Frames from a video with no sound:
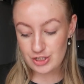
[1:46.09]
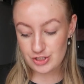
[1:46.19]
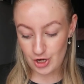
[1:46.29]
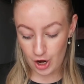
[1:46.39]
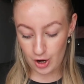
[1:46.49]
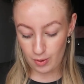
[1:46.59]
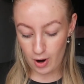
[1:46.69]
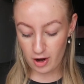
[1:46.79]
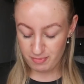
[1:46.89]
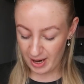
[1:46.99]

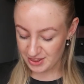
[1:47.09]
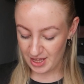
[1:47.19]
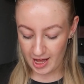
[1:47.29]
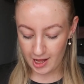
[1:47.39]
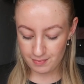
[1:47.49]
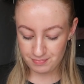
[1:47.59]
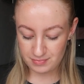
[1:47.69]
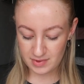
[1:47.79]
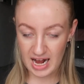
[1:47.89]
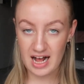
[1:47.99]
so I've paid that
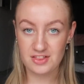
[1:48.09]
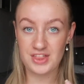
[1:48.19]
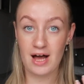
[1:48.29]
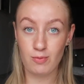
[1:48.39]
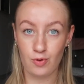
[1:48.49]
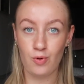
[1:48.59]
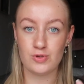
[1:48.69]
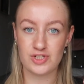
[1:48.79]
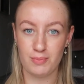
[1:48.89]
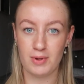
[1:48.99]
and that will
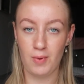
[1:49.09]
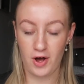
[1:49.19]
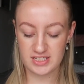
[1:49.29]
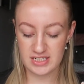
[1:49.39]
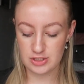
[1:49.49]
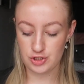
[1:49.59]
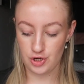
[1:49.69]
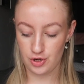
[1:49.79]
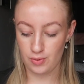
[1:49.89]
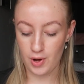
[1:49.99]
also be worked
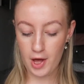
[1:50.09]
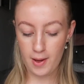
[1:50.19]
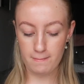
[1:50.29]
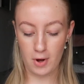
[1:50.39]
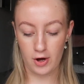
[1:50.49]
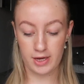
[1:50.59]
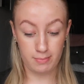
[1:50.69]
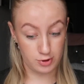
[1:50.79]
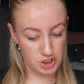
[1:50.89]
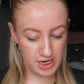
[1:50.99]
into
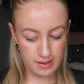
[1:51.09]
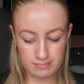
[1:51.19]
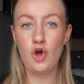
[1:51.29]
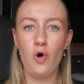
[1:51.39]
my budget.